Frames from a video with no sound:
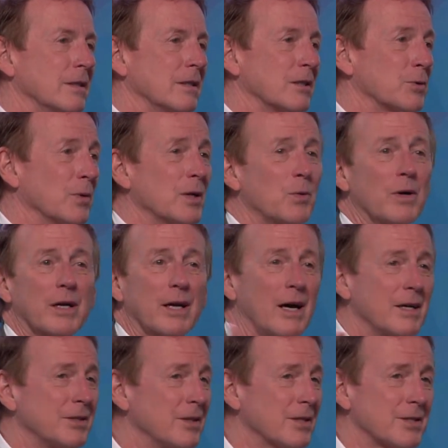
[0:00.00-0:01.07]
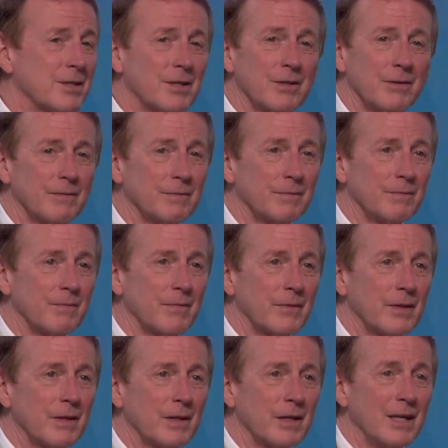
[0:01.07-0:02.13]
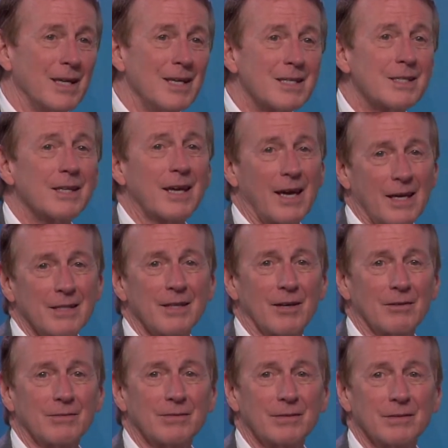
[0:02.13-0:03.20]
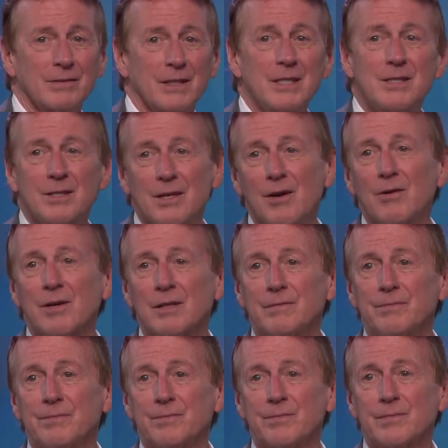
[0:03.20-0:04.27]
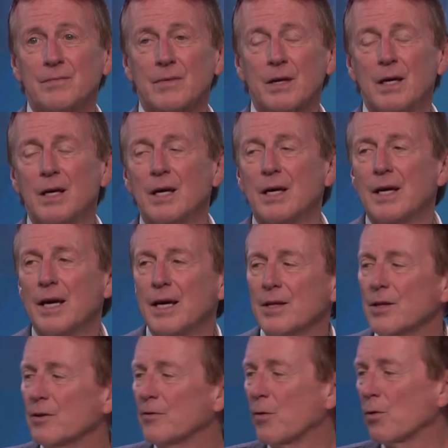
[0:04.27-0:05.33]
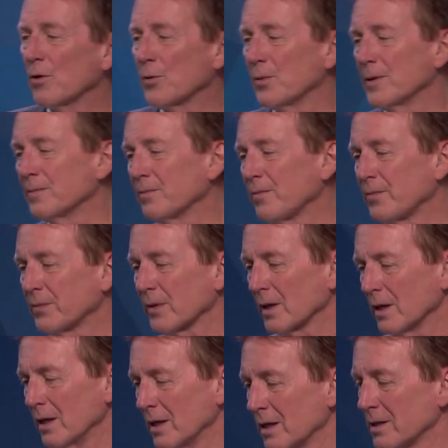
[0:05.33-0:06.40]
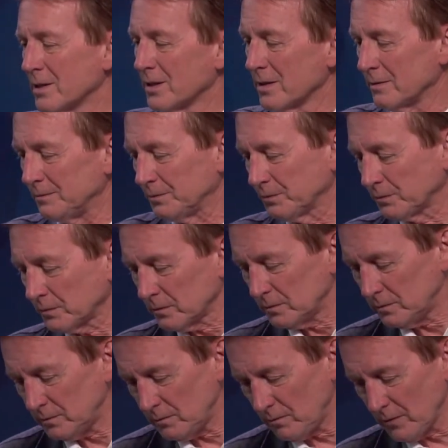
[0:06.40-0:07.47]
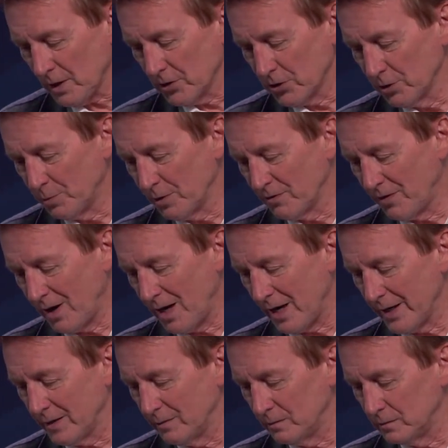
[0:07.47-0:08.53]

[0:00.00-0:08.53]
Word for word: It's really what God does too. He is the Gandalf. He's the Yoda. And the fourth one is to provide,